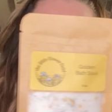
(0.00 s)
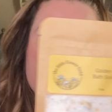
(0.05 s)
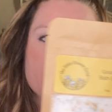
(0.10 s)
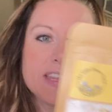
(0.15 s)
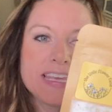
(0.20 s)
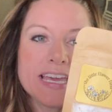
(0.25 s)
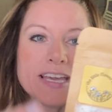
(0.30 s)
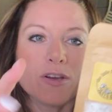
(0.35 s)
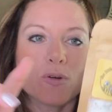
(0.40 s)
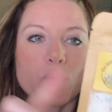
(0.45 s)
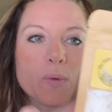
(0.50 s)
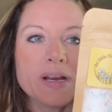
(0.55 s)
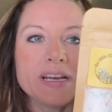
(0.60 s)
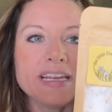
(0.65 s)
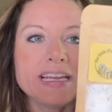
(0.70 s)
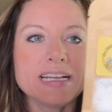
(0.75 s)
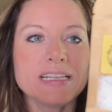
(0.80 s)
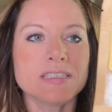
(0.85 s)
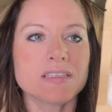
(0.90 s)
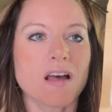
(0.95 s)
The
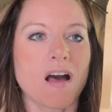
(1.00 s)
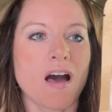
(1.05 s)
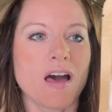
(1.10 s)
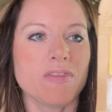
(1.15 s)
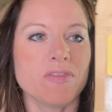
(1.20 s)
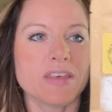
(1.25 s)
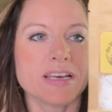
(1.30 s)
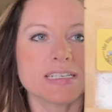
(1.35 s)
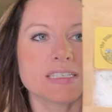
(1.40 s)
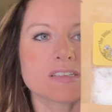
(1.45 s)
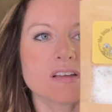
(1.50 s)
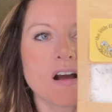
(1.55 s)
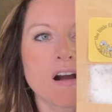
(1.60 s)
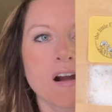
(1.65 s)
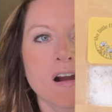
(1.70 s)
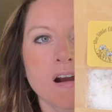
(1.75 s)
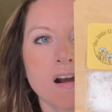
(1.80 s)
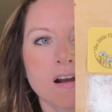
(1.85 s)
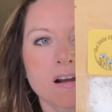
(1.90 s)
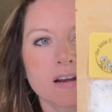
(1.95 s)
ingredients on this
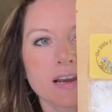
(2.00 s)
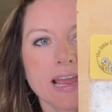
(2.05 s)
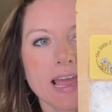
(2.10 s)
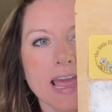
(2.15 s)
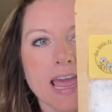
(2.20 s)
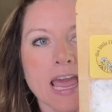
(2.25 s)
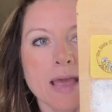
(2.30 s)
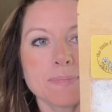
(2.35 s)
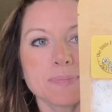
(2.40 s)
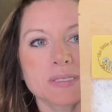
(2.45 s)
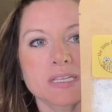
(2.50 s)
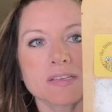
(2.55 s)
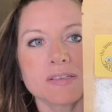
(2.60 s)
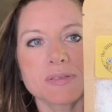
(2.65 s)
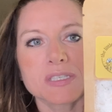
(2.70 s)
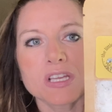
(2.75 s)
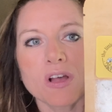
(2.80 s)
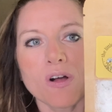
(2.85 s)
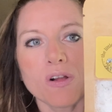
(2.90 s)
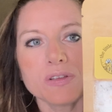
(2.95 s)
are Epsom
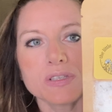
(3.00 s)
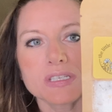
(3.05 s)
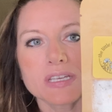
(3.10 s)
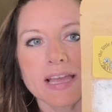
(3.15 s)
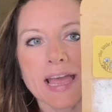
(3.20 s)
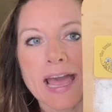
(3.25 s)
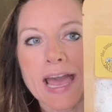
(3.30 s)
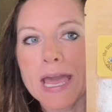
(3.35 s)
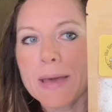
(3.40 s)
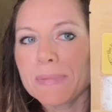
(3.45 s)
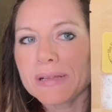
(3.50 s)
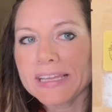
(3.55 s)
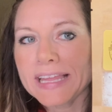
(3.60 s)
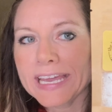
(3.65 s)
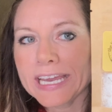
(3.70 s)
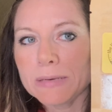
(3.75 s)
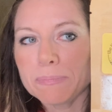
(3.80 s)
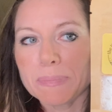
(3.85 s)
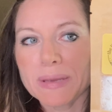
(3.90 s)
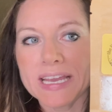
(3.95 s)
salt,
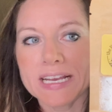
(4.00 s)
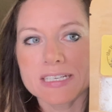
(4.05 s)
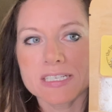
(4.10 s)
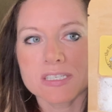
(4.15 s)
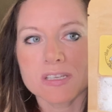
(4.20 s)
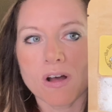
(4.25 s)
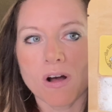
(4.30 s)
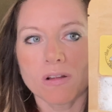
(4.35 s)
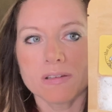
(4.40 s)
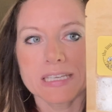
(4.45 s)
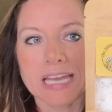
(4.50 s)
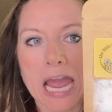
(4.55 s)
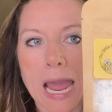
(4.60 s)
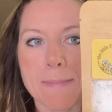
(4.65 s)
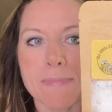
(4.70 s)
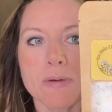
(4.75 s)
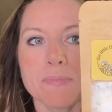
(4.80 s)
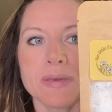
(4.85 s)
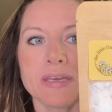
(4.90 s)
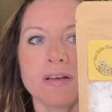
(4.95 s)
Himalayan pink salt,
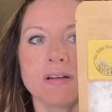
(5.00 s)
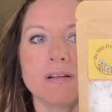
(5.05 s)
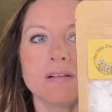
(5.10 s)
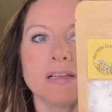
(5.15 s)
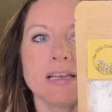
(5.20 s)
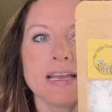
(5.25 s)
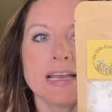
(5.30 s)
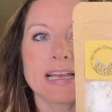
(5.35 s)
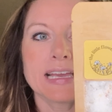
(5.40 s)
chamomile,